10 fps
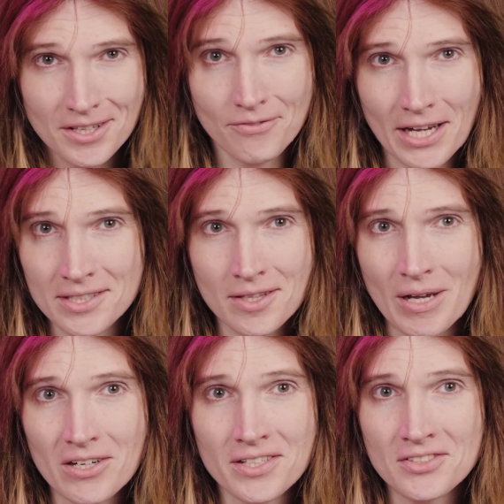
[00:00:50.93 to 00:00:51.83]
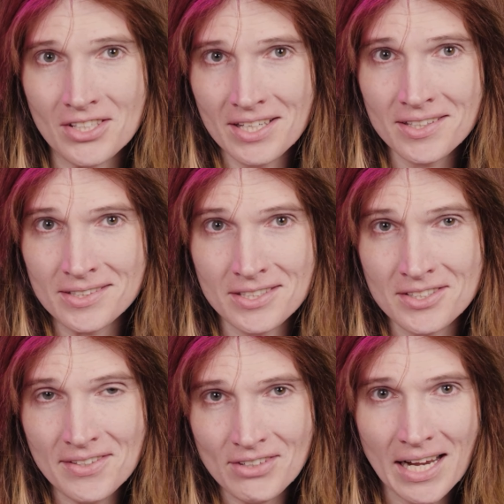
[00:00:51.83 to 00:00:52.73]
The fact of the matter is, the kink
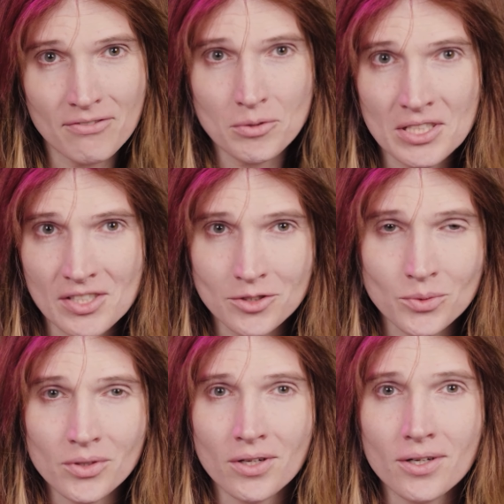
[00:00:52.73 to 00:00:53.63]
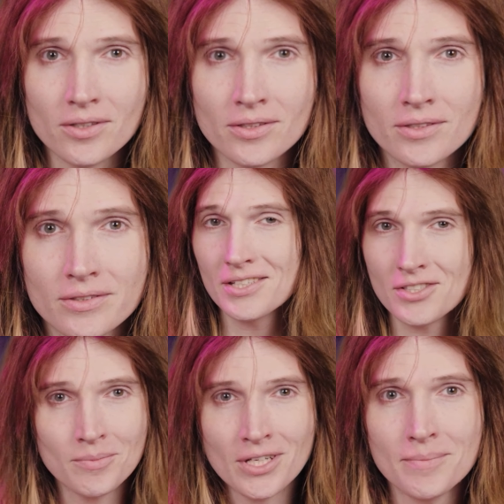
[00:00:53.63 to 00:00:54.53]
doesn't even have to be sexual at all. And
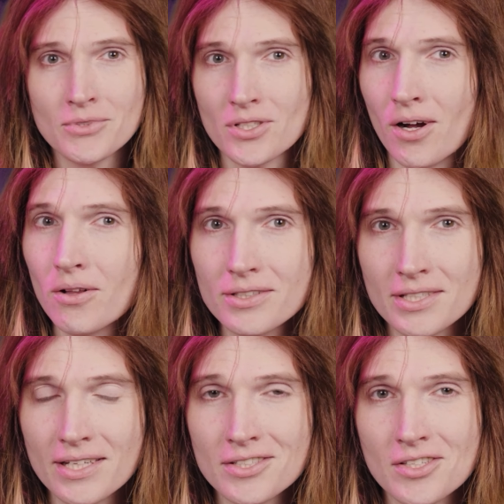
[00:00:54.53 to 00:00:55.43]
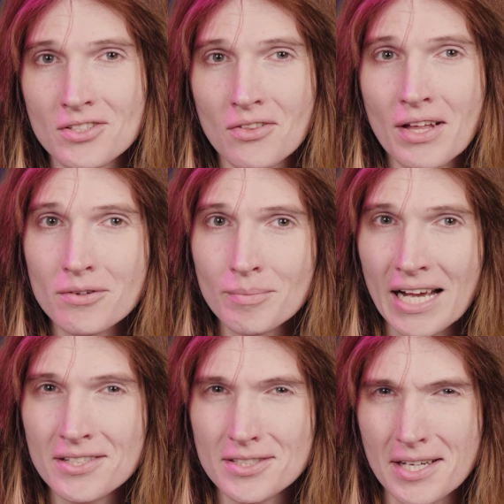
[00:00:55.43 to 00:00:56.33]
sometimes, all it takes is a leather
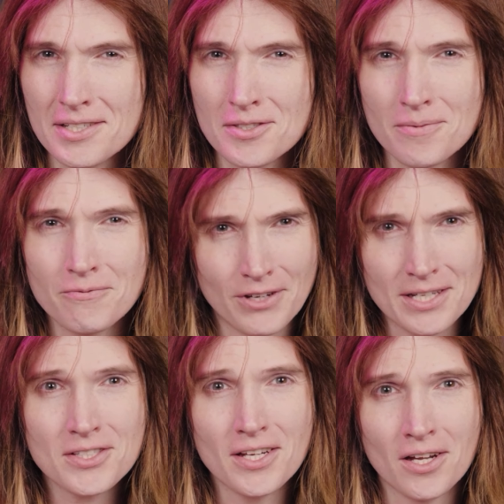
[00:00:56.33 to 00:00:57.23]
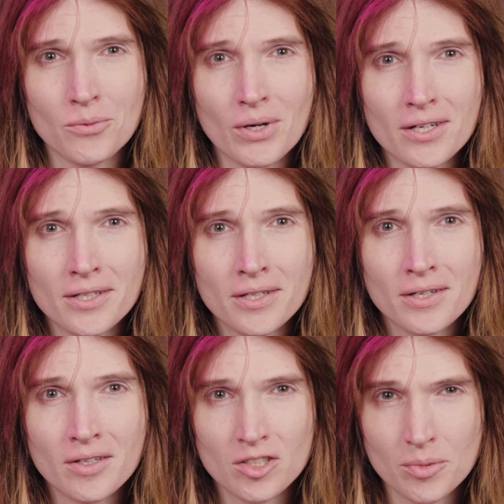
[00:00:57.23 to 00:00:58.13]
mask and some fancy underwear
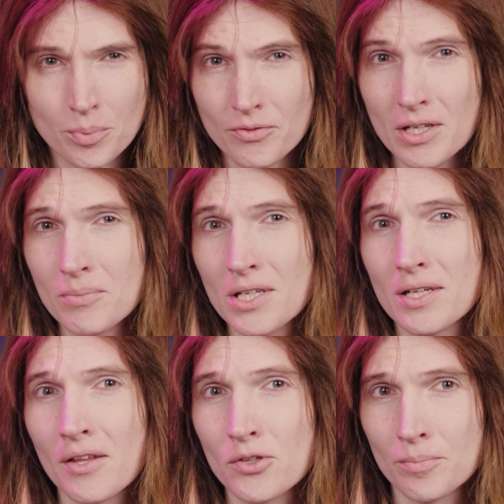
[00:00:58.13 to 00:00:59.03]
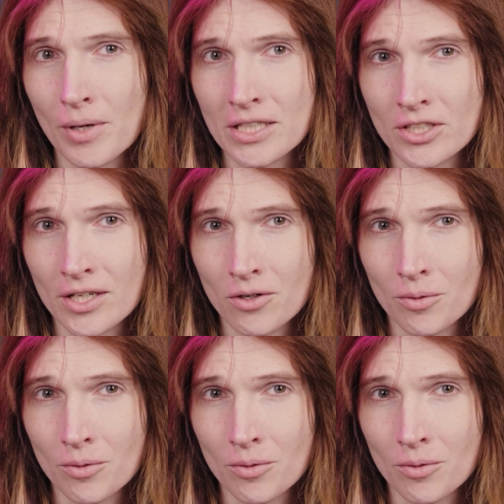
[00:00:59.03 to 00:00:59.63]
to prevent being othered by giant